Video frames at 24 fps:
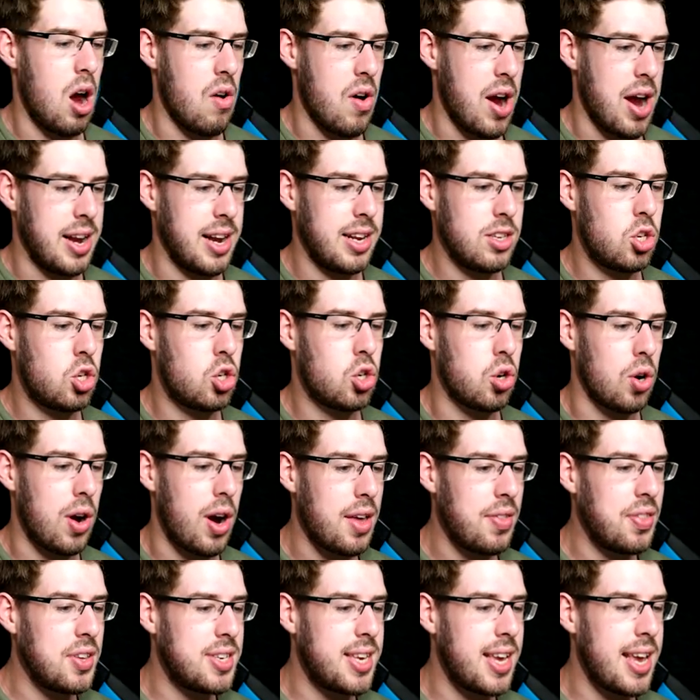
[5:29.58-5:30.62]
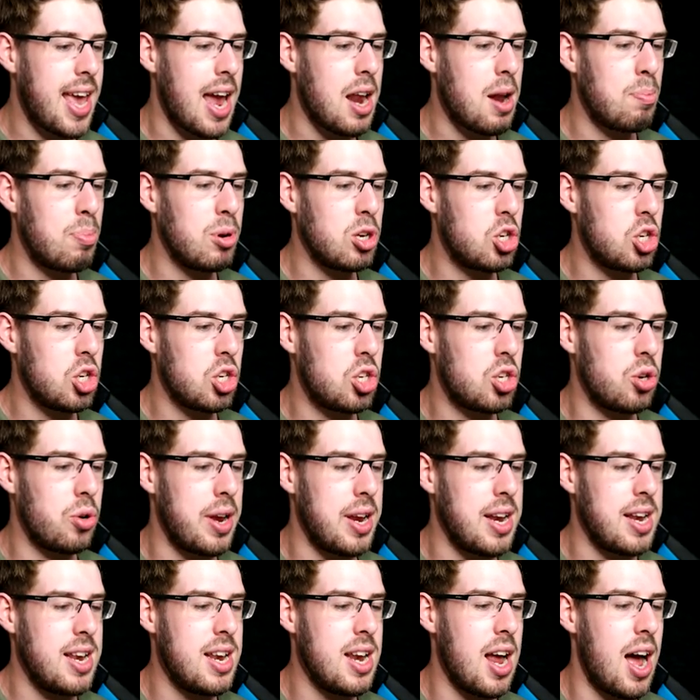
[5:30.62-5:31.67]
All right, let's try this again, but just do
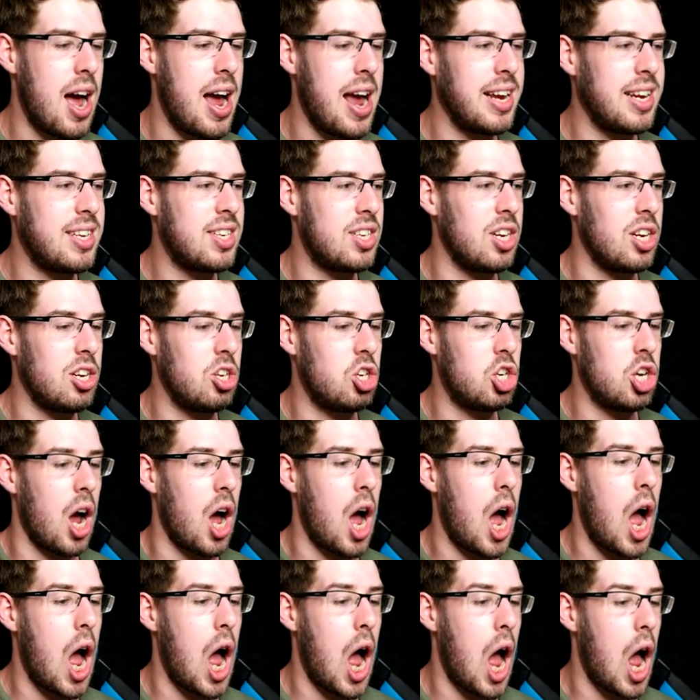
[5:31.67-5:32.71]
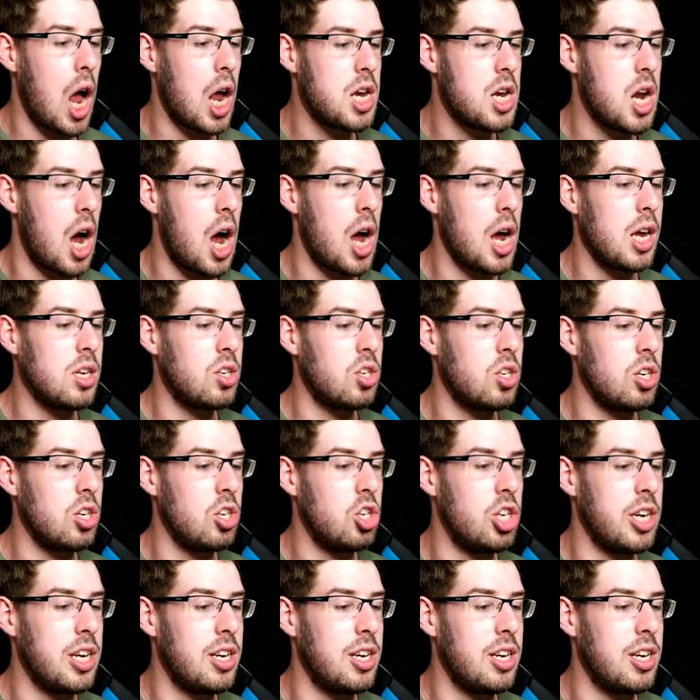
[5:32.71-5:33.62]
it nice and ja, ah, nice and